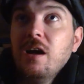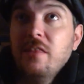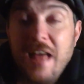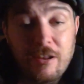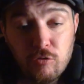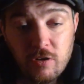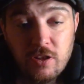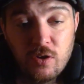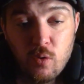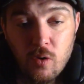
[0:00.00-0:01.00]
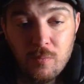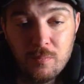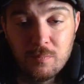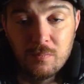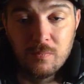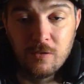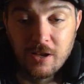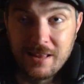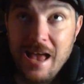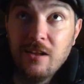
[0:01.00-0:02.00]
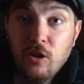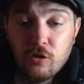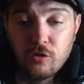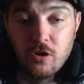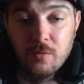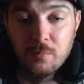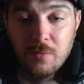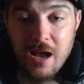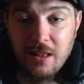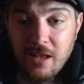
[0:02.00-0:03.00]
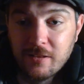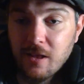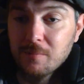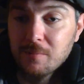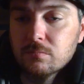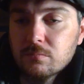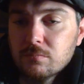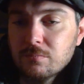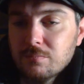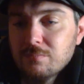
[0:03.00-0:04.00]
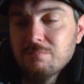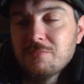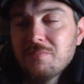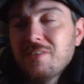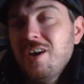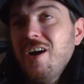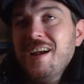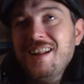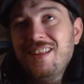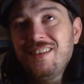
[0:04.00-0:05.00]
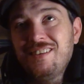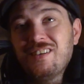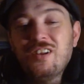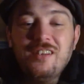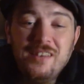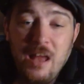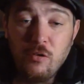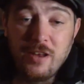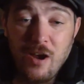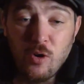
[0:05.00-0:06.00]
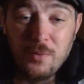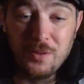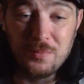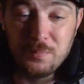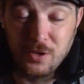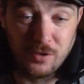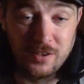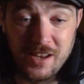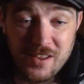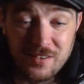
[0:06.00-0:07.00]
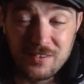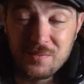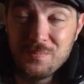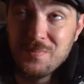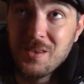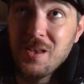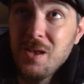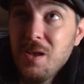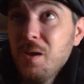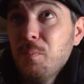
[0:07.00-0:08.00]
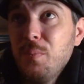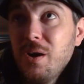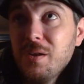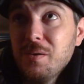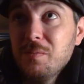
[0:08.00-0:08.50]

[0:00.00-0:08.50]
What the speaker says: that's really cool. Like, that looks good. I like that. Alright, now this is gonna sound terrible, because it is, but